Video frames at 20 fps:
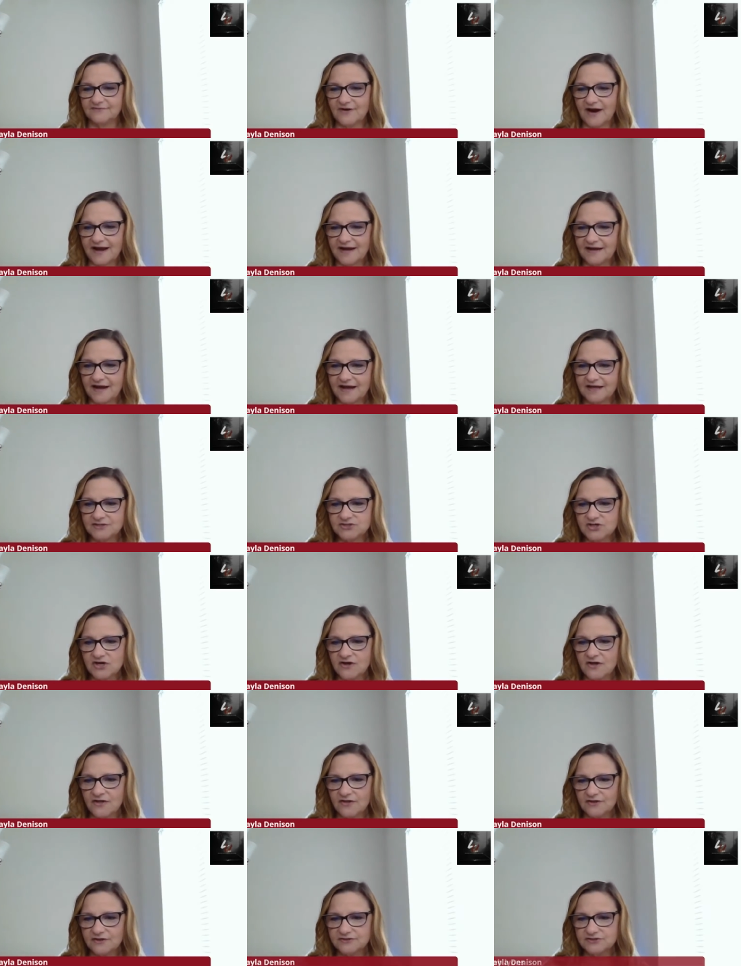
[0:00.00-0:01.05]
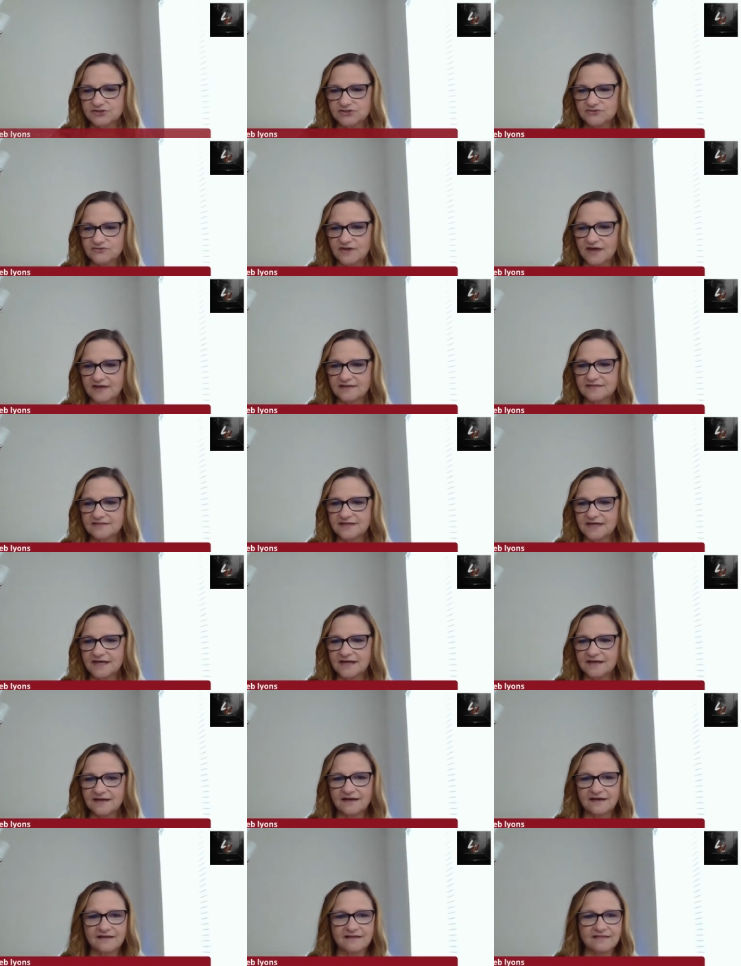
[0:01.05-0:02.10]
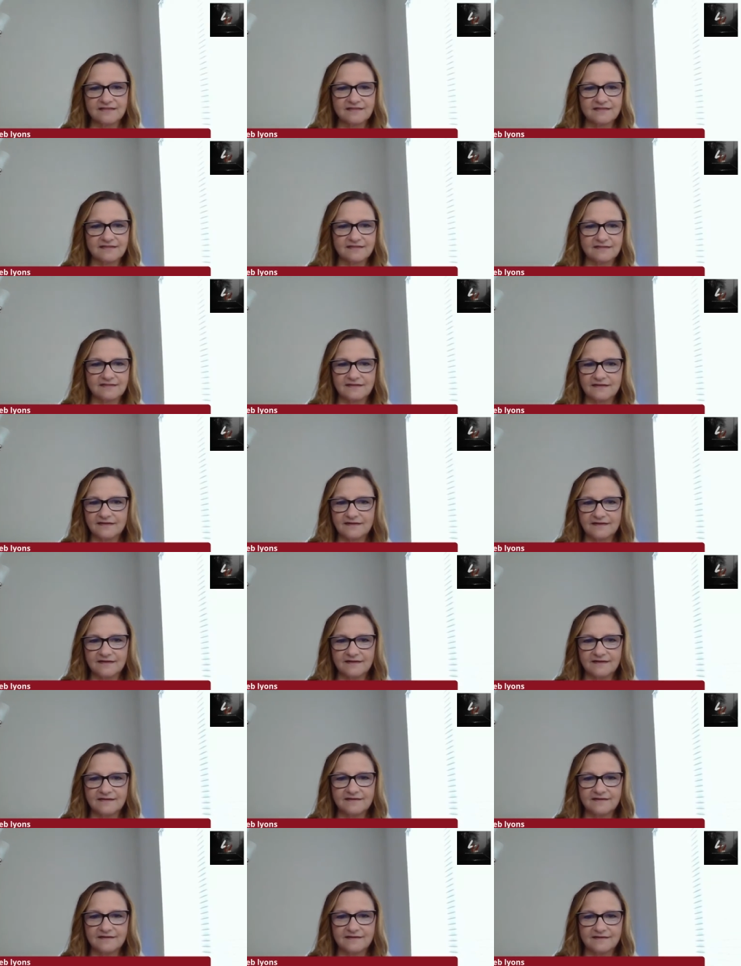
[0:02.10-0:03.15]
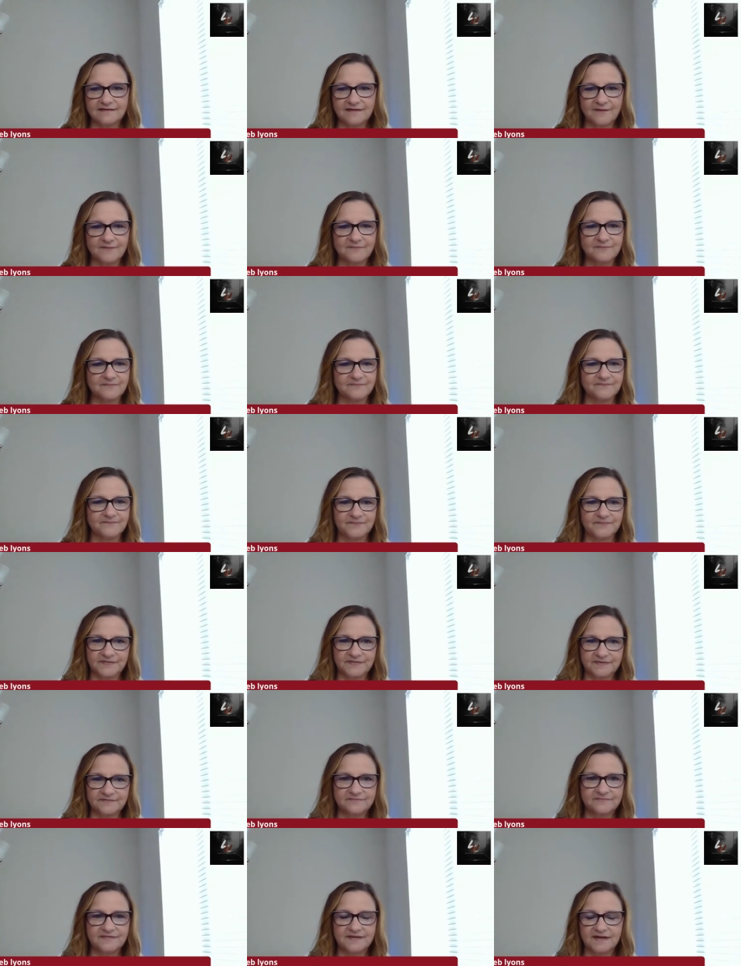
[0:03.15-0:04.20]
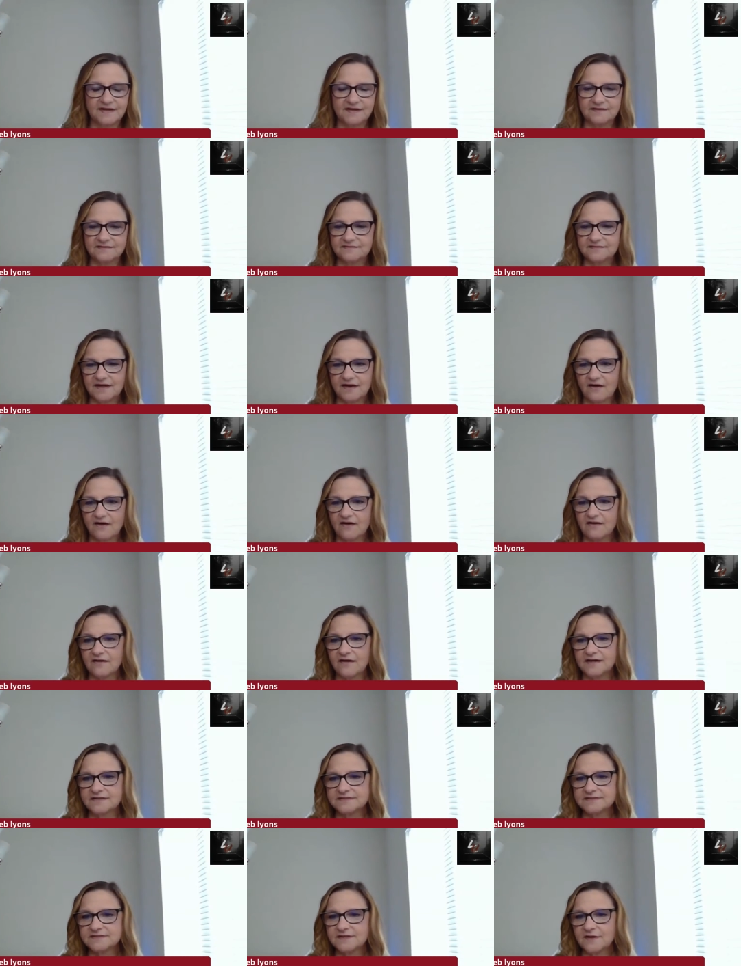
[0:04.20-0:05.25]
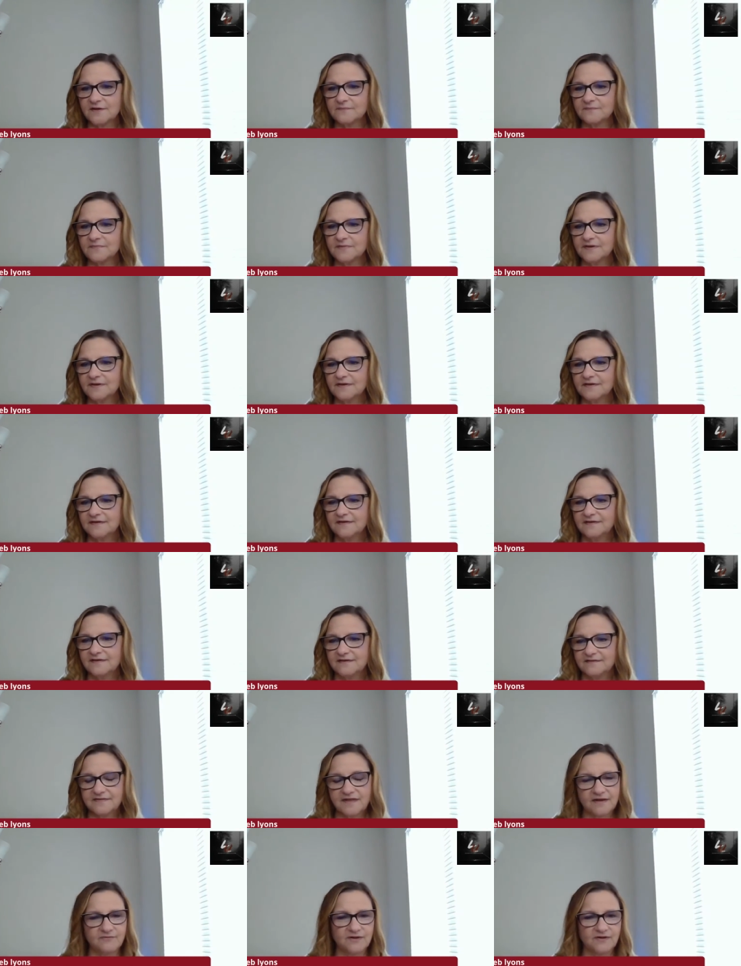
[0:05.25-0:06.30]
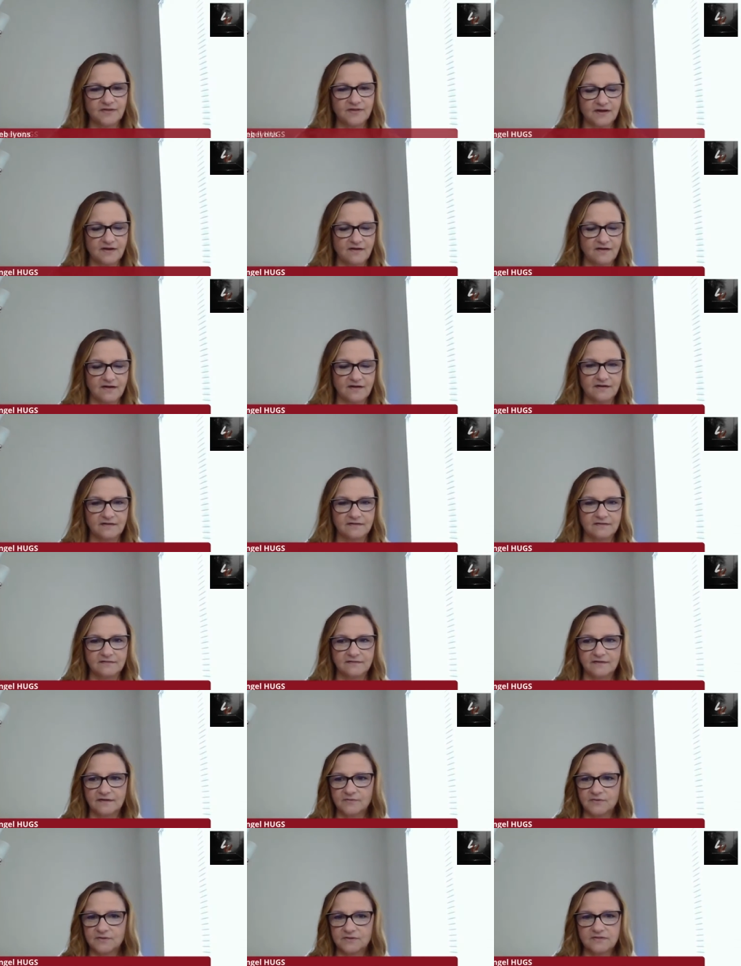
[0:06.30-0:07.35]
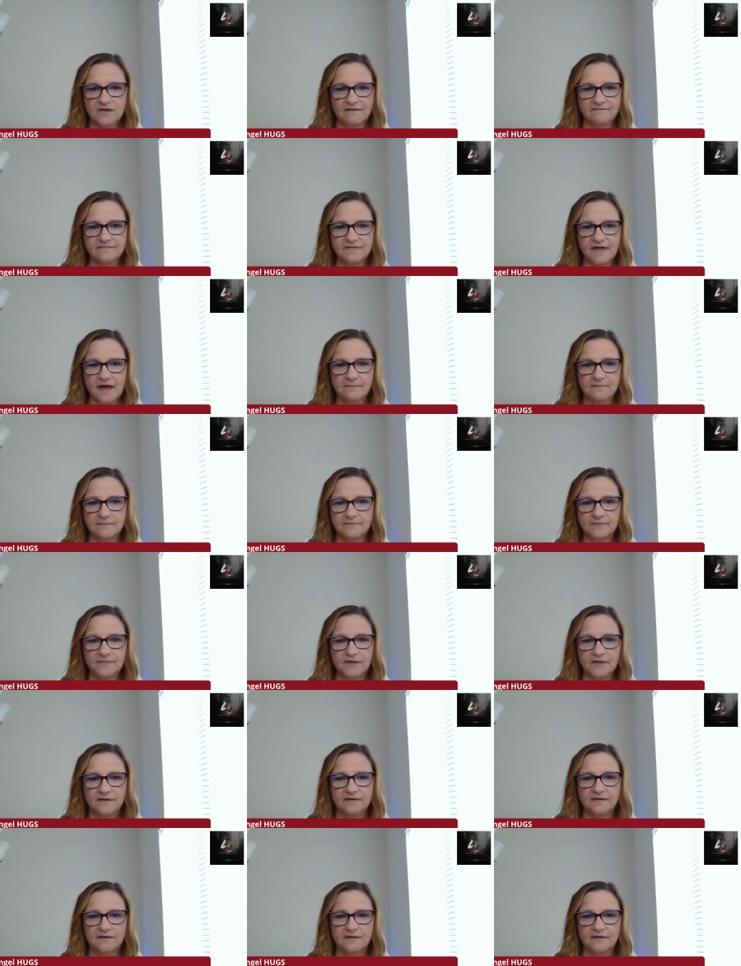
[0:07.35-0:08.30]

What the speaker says: Right, Angel? Do they think? Yep. They are awesome. They really are. Love them.